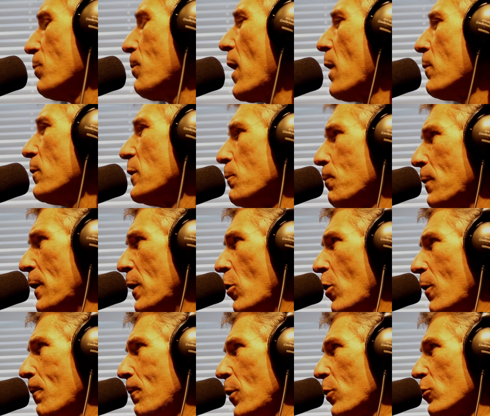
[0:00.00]
Bobby's PR
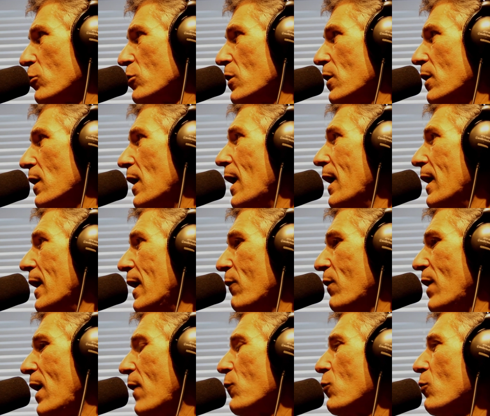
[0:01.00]
person, and
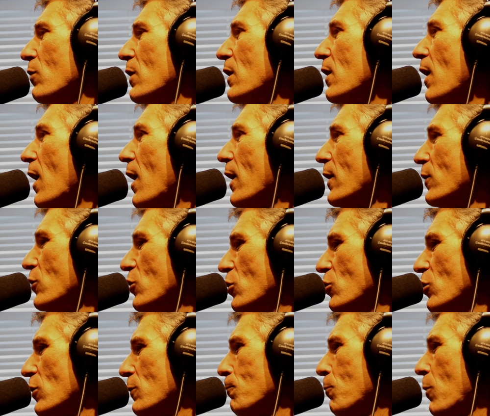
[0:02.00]
even after he died, she
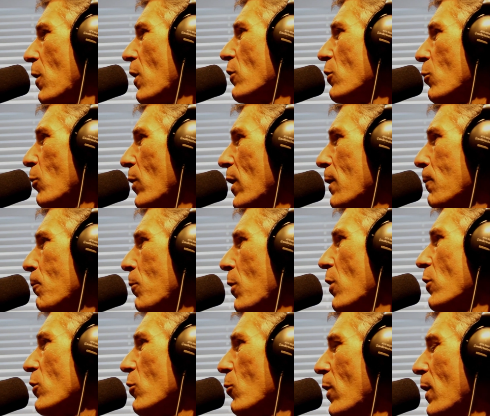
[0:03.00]
just plugged away and
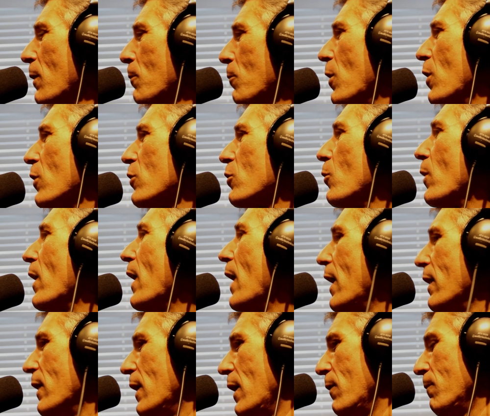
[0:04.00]
plugged away and plugged away,
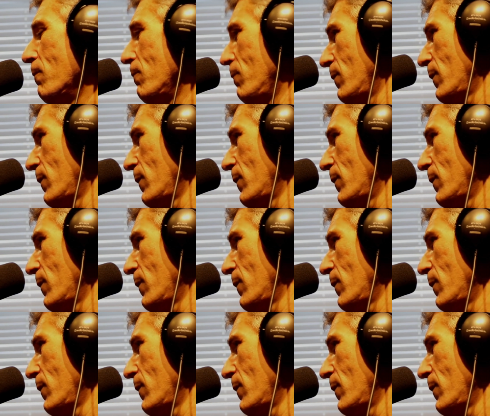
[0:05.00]
and then